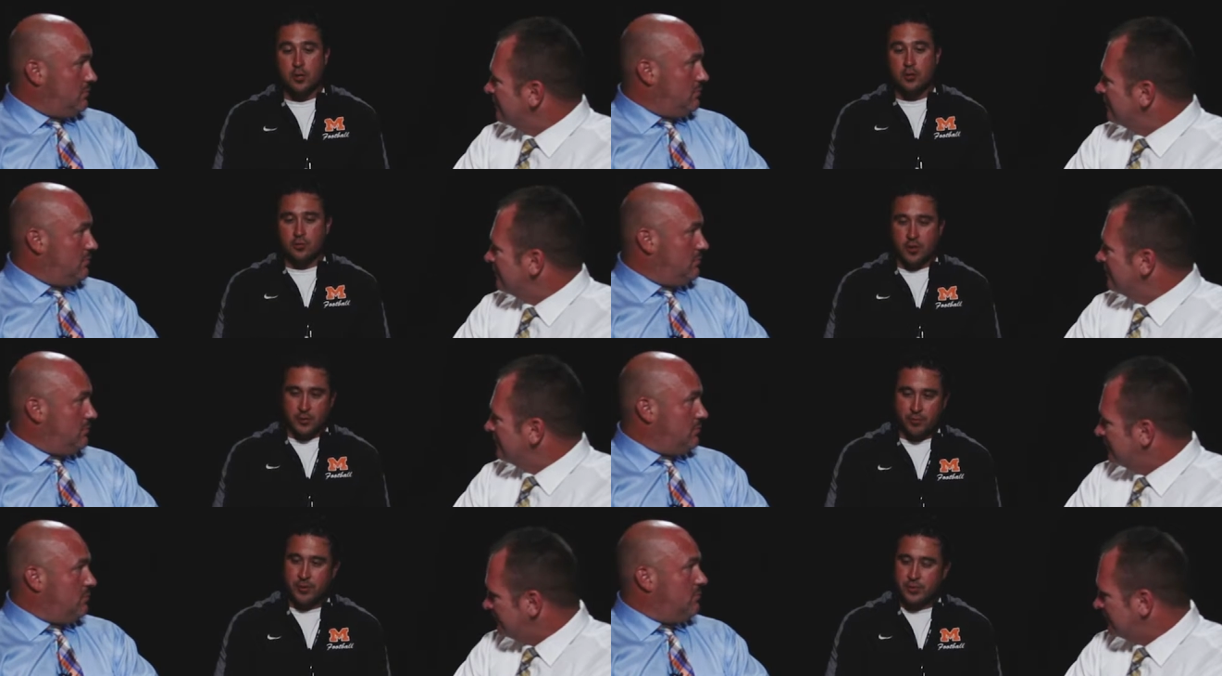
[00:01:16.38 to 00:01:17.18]
Speaker 1: trying to
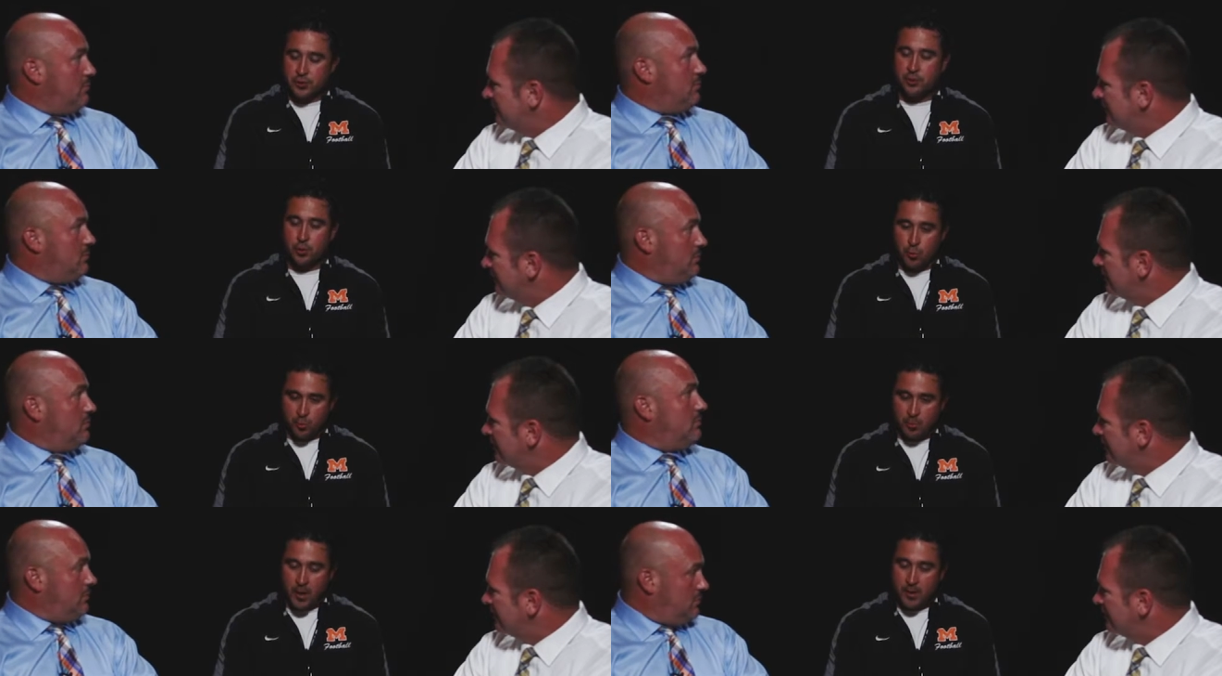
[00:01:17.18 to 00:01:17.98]
transition to
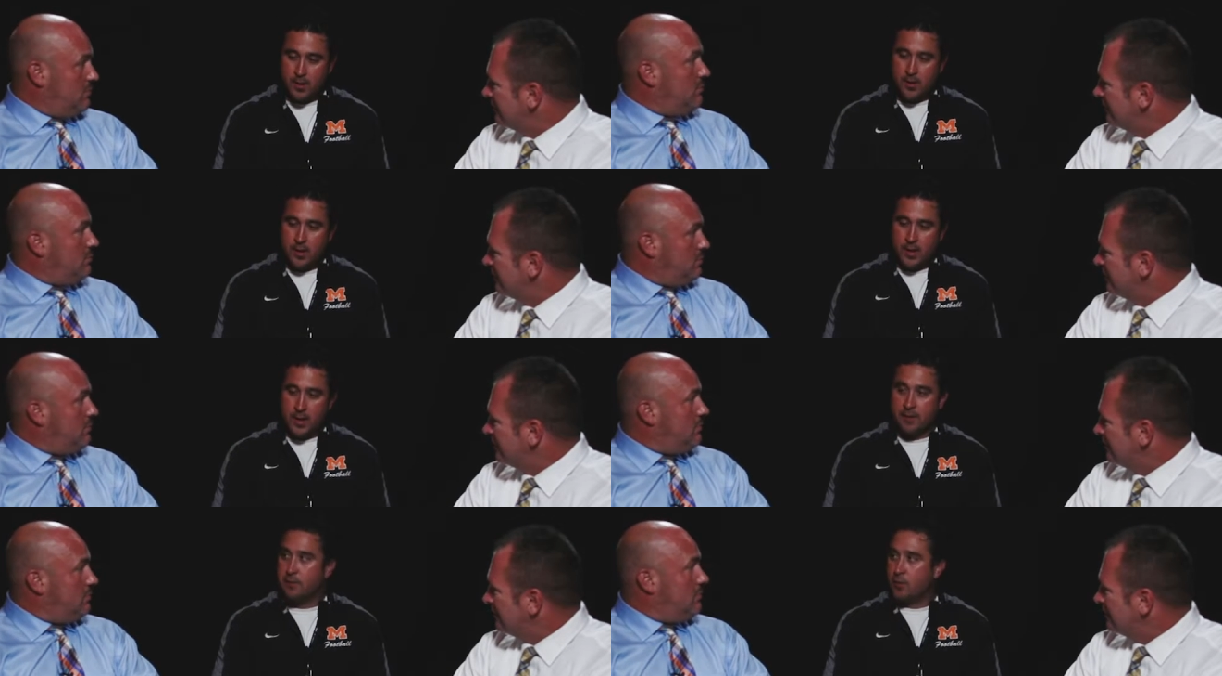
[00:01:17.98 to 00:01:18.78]
quarterback.
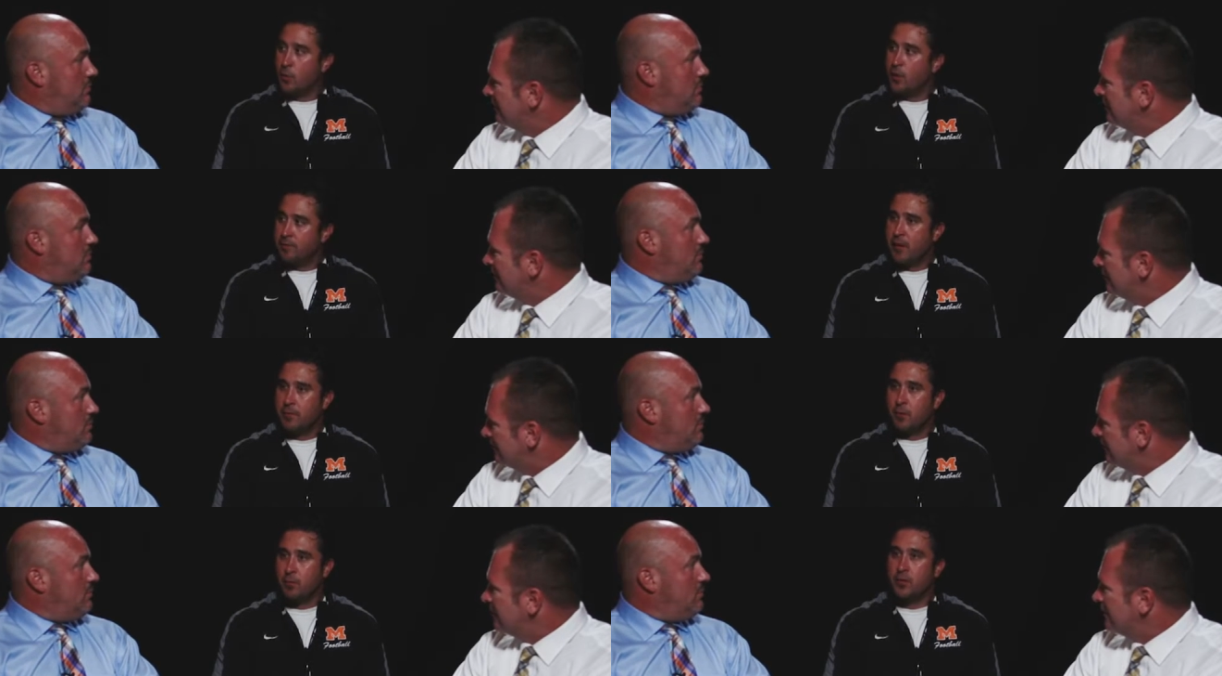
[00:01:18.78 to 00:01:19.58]
And if either one of them
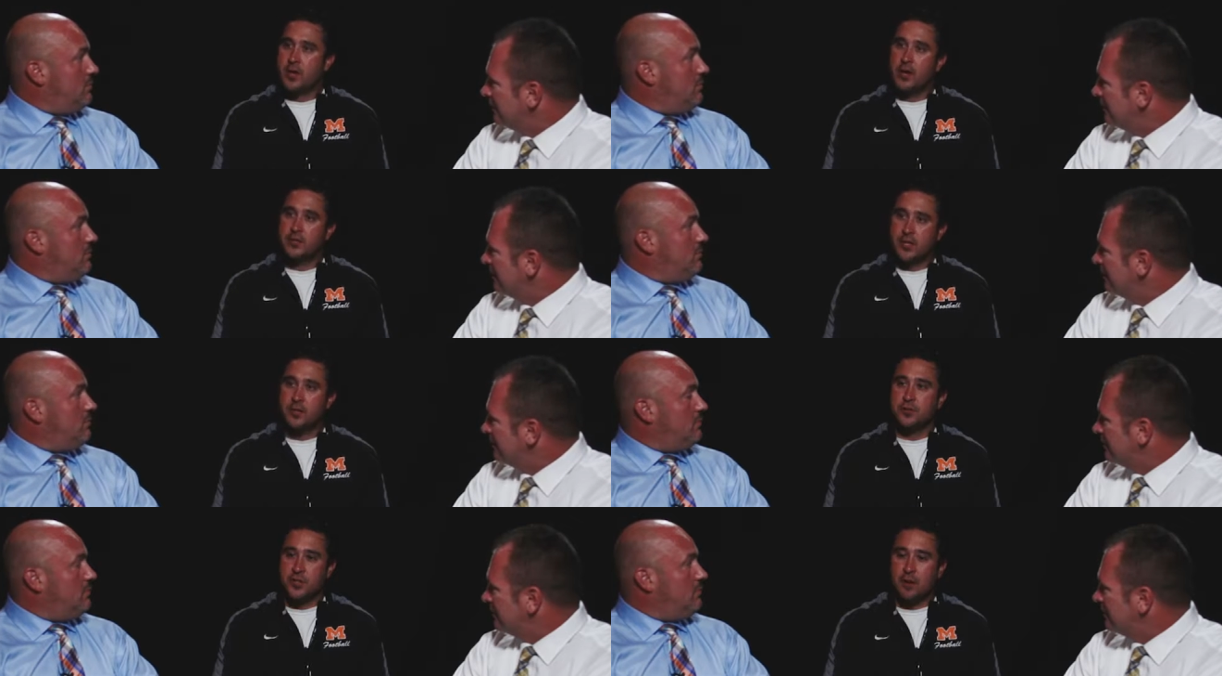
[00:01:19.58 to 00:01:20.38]
can really kind of
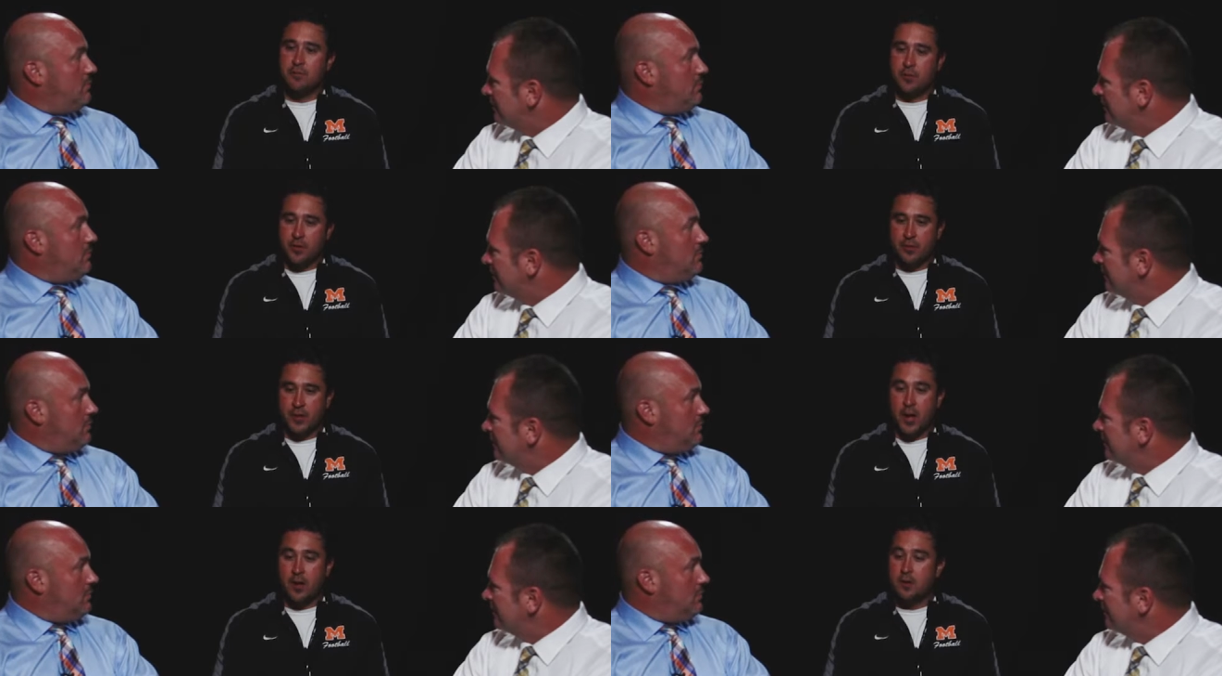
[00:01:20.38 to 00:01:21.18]
take the job from the other
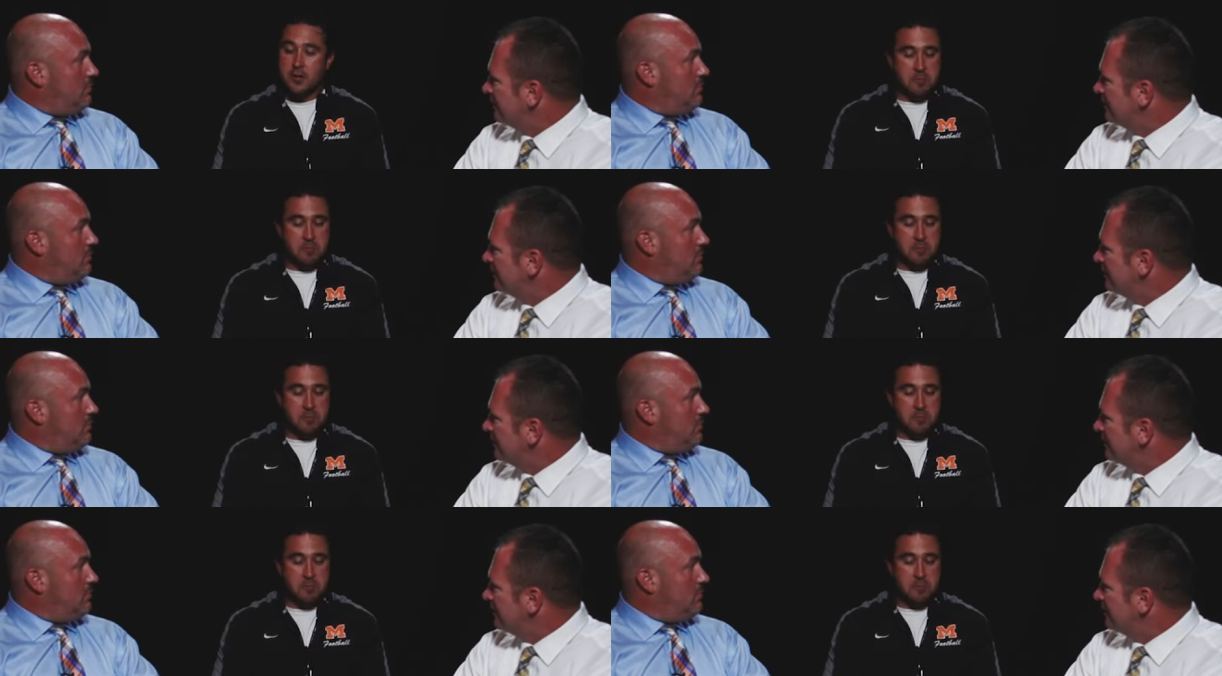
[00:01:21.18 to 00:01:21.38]
guy,